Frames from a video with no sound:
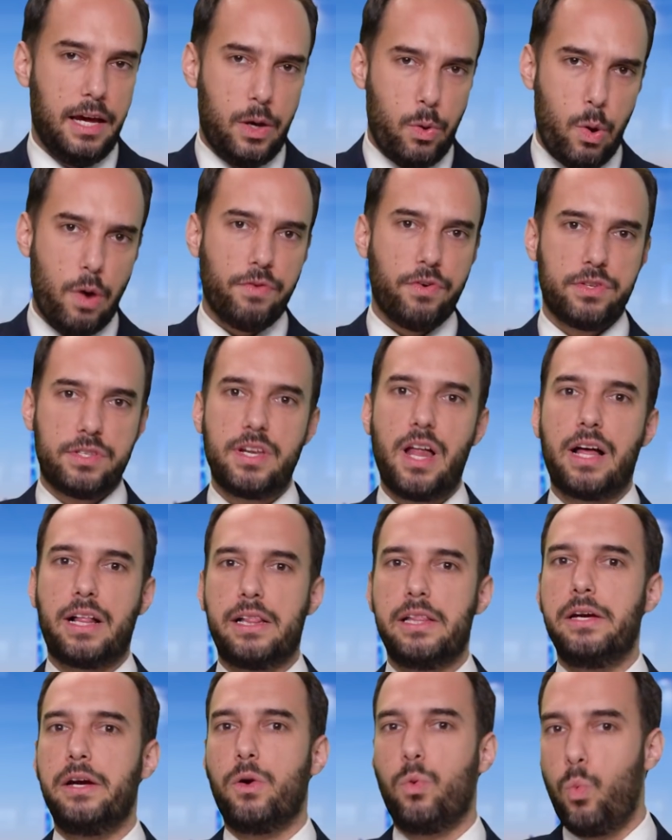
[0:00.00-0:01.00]
However, it's not
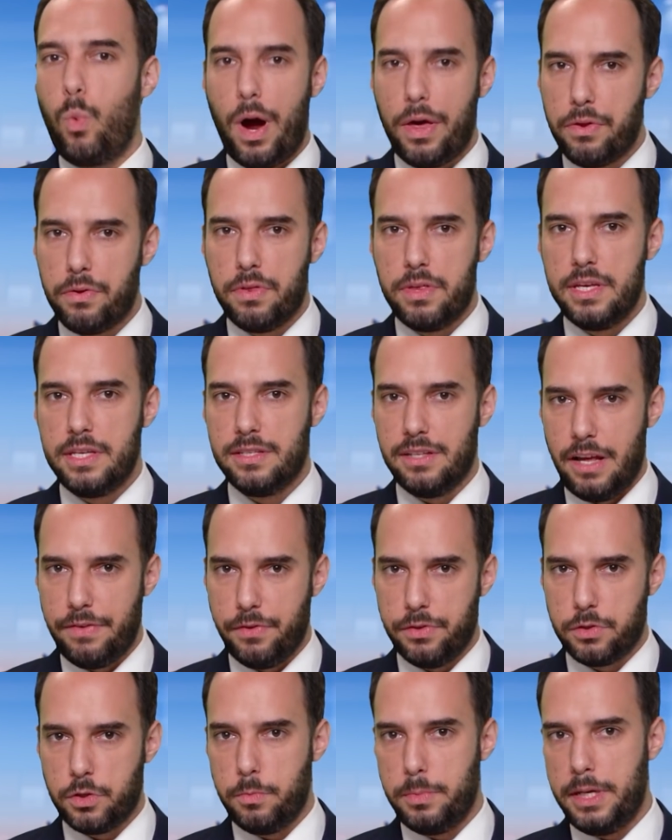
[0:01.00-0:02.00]
clear whether these
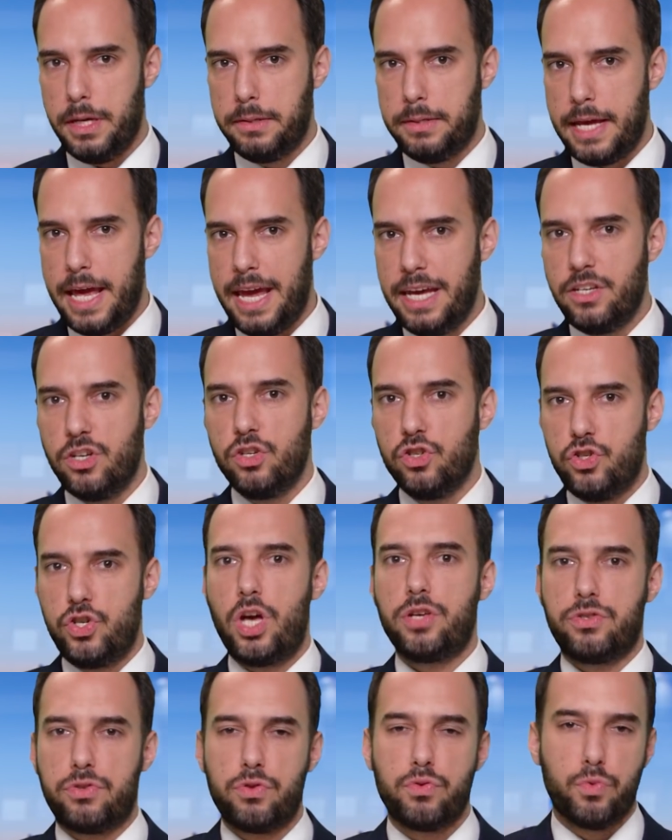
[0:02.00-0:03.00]
levels could be attained
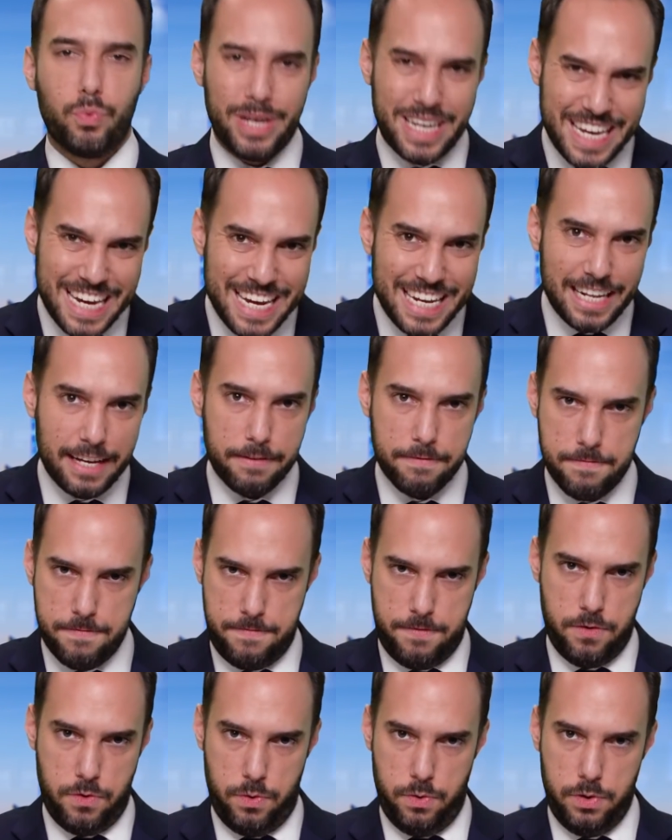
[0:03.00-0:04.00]
just through eating
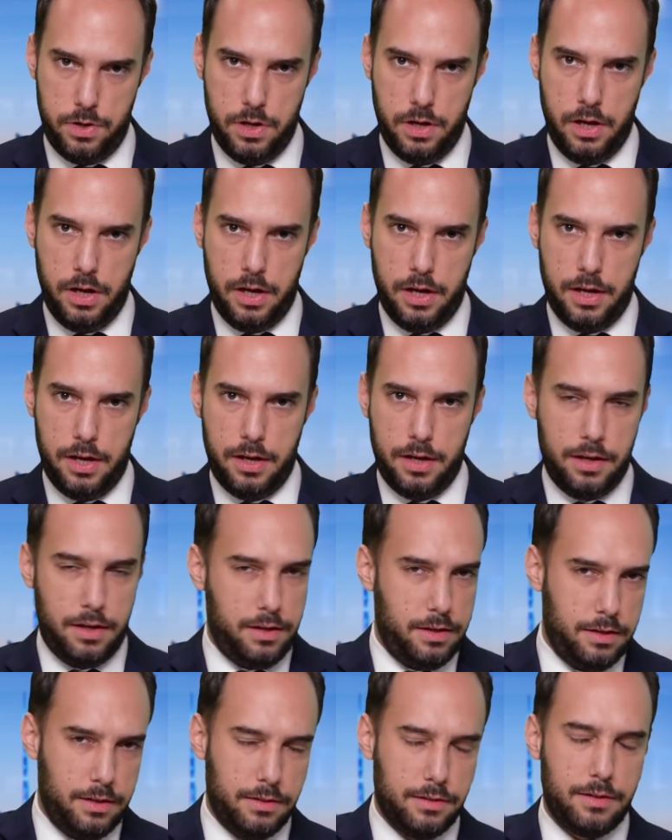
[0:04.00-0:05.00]
food.
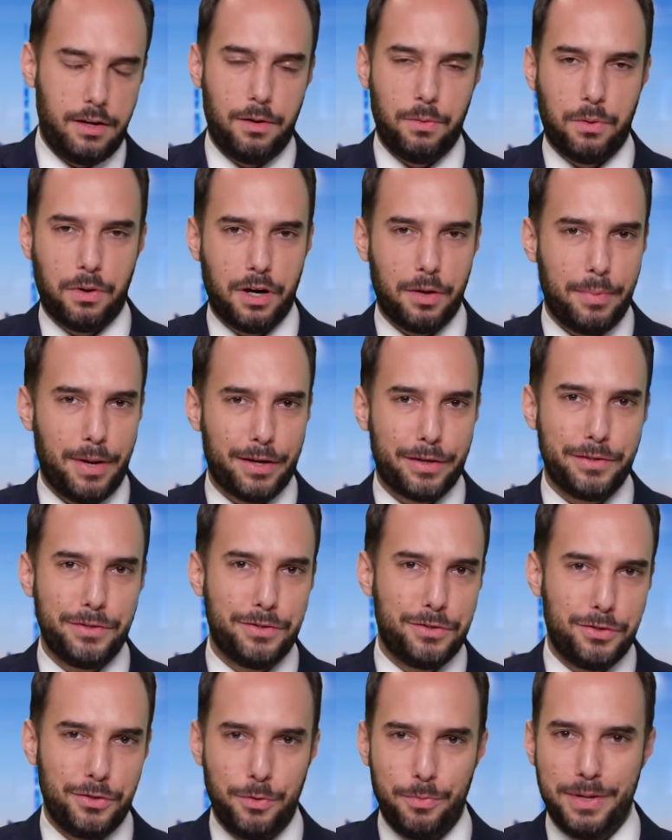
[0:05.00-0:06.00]
So don't worry about
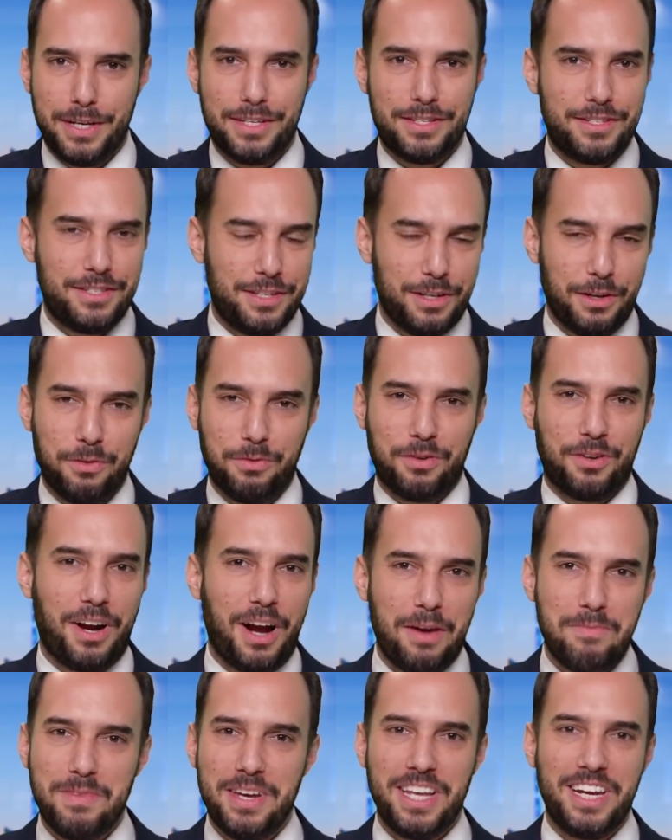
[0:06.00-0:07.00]
consuming silver.
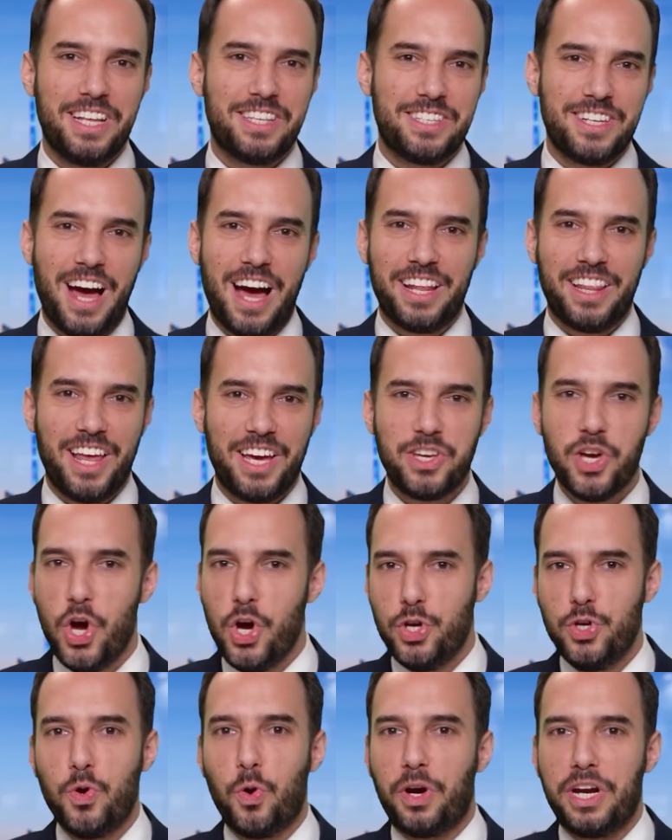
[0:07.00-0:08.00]
I mean, it's not like
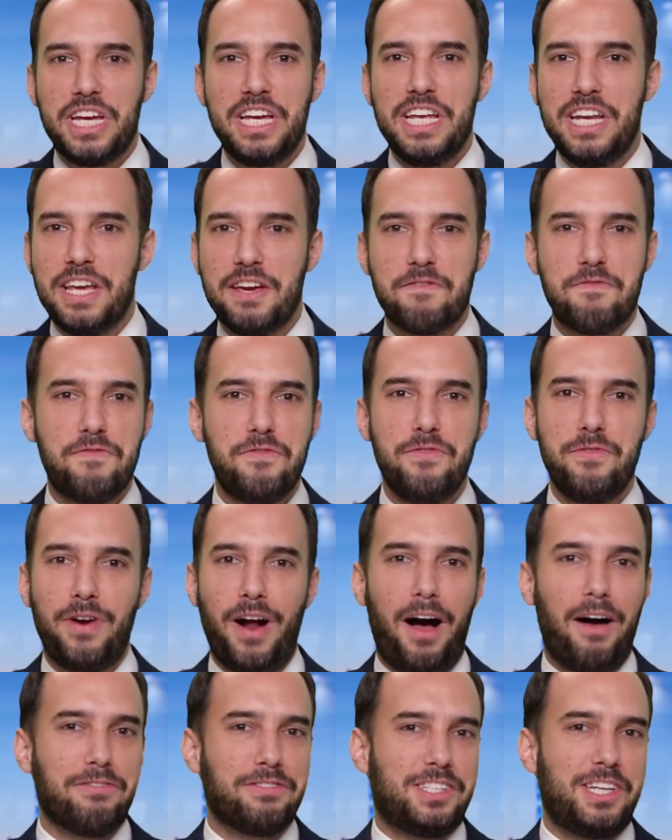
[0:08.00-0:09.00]
you're eating food
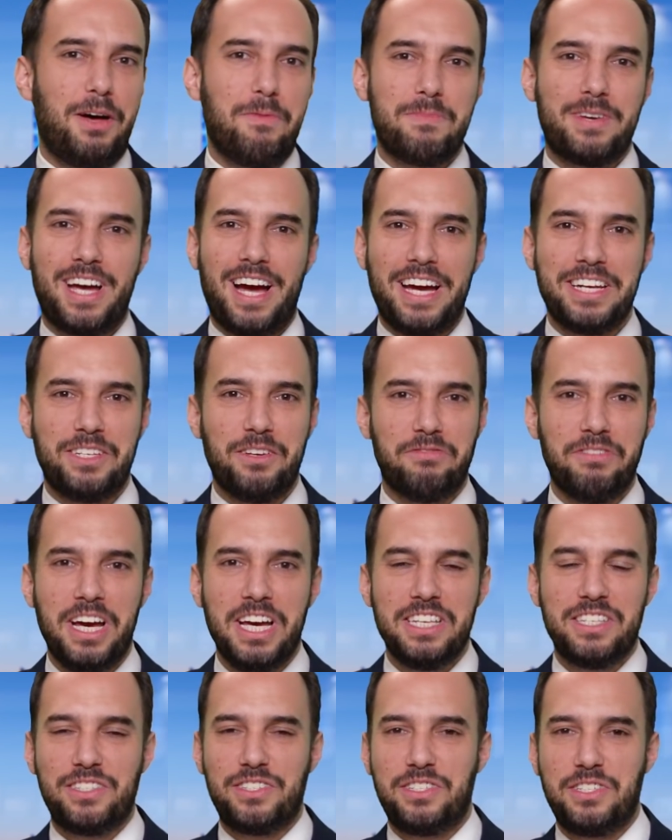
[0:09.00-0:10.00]
off some kind of
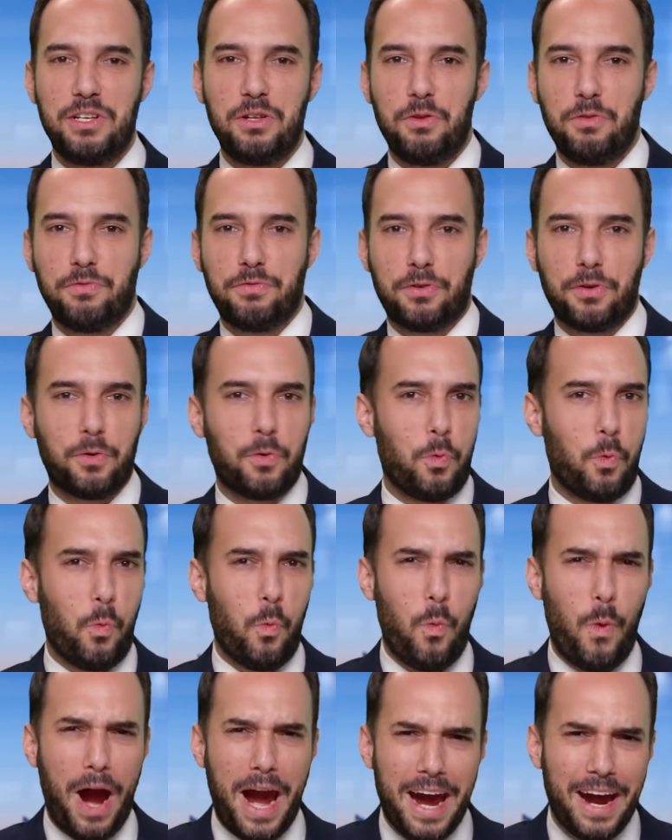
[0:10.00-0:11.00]

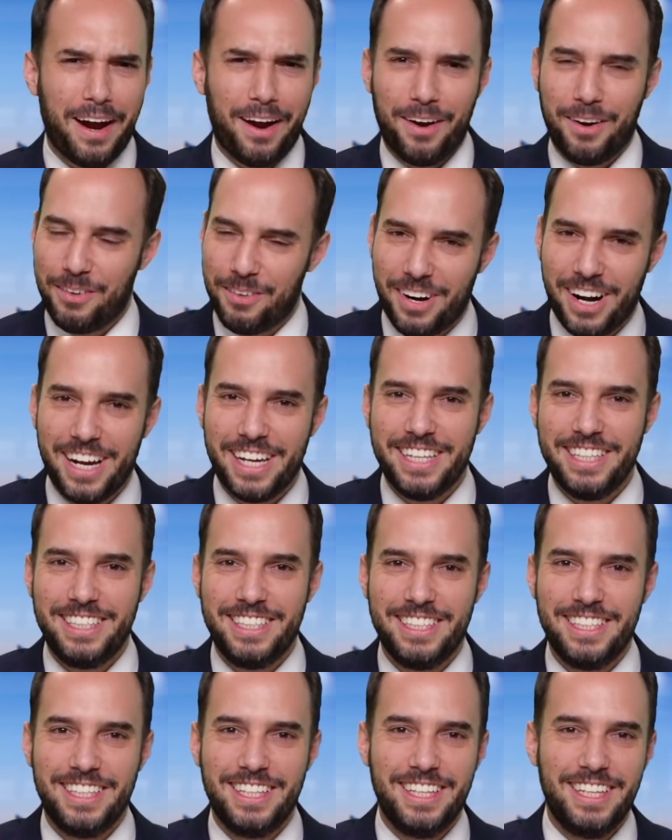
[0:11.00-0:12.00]
silverware, right?